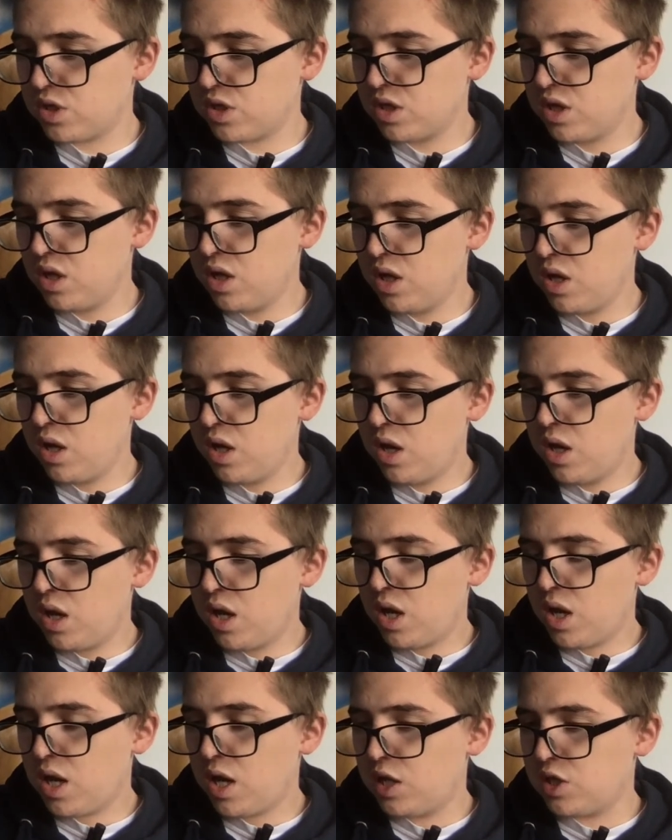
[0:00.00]

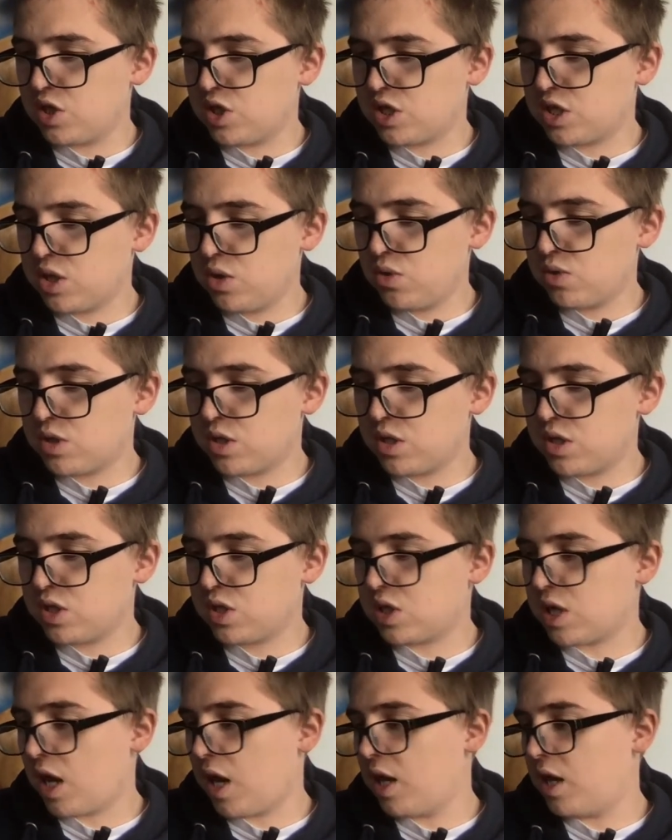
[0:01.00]
and still to
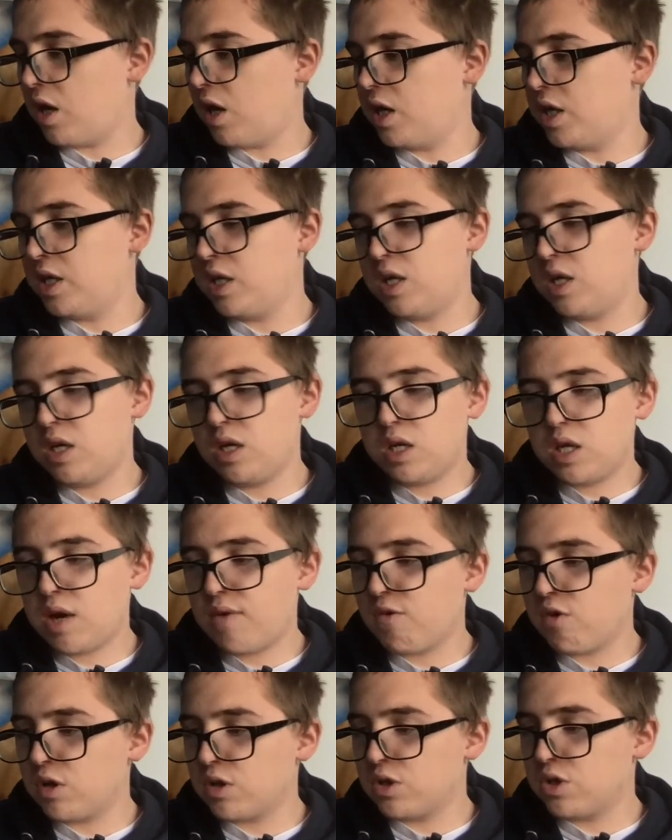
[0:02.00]
this day I
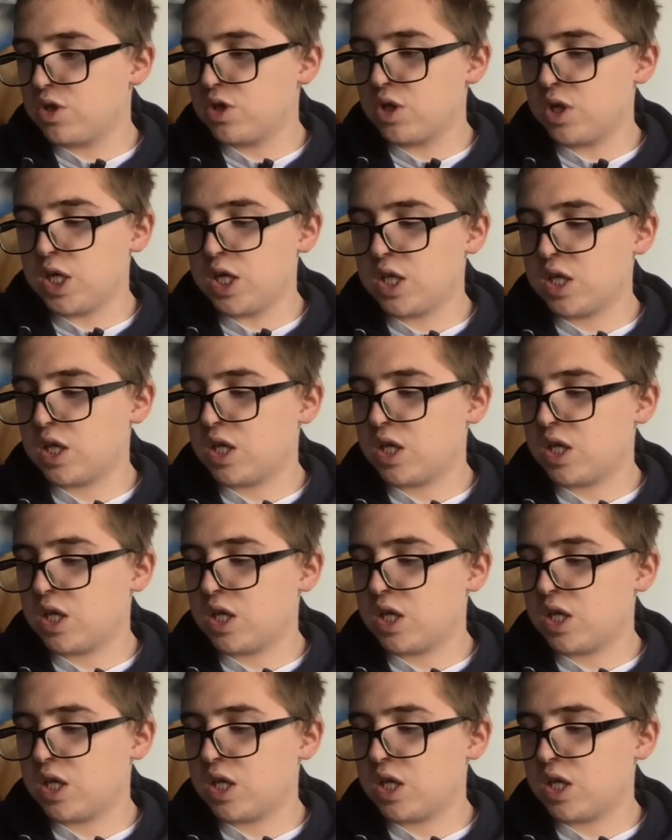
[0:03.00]
never understood it,